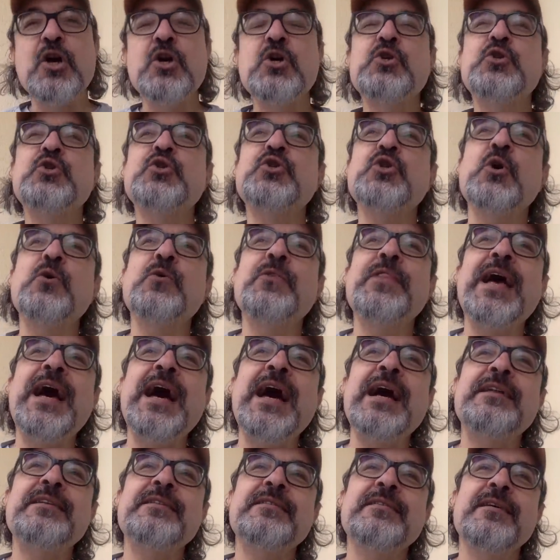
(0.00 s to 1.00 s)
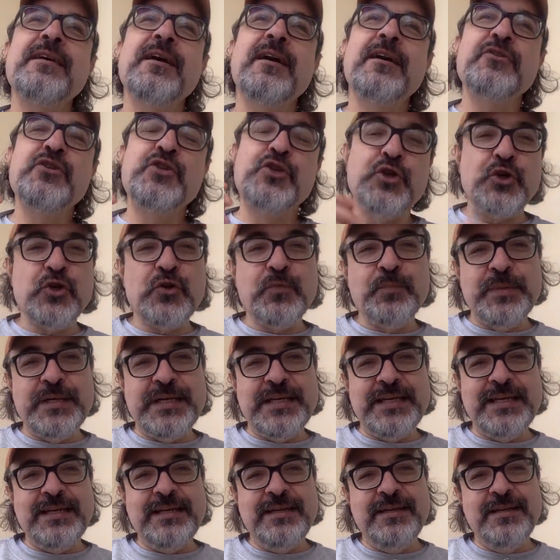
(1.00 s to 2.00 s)
so that
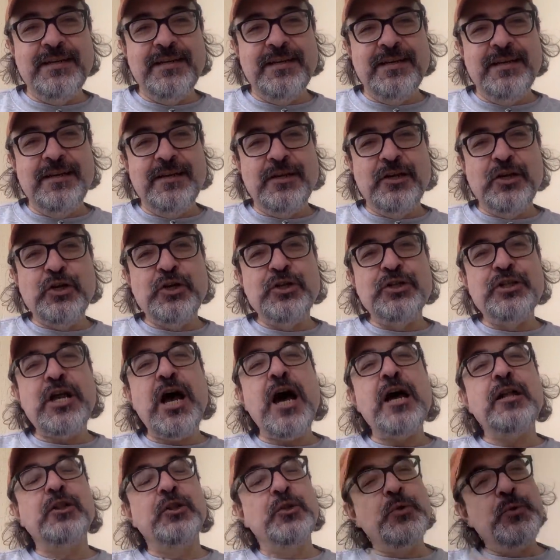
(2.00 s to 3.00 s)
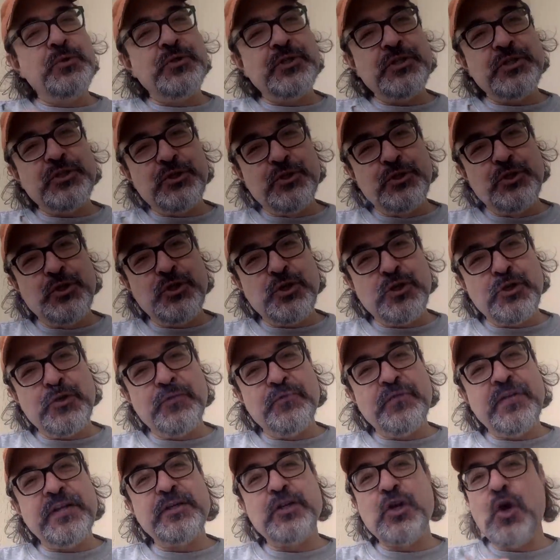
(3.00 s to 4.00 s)
Germany could not lose its
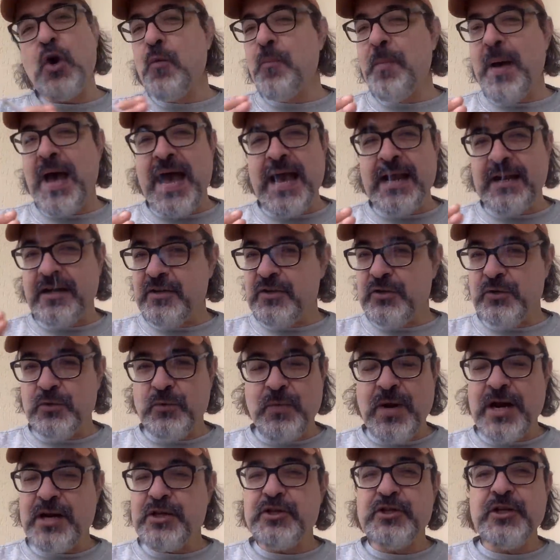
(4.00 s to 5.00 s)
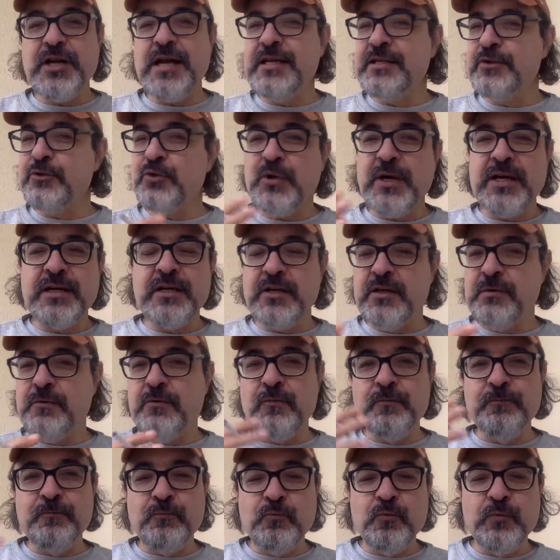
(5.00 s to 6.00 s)
nerve and go back to Russia and try
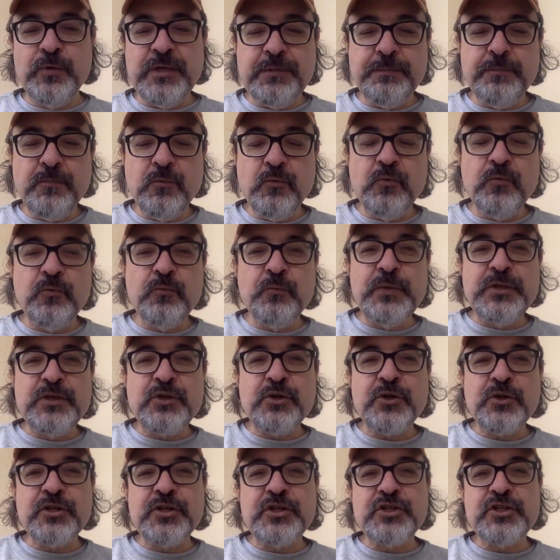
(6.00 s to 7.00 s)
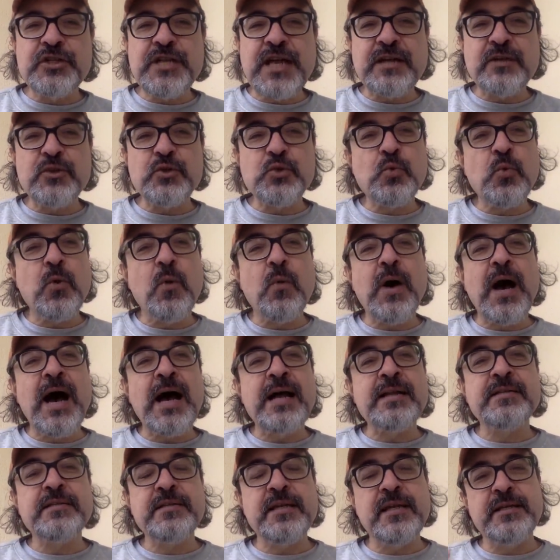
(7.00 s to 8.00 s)
to return to status quo
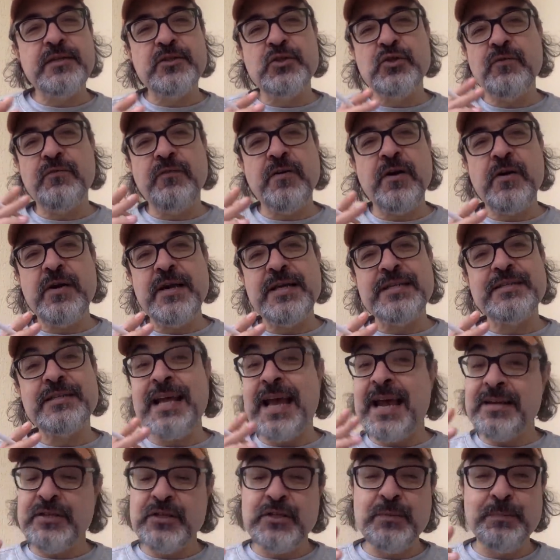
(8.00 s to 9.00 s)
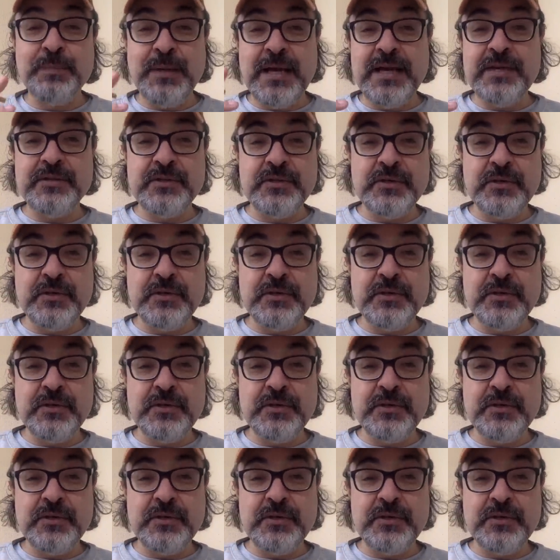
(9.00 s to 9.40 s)
ante insofar as gas supplies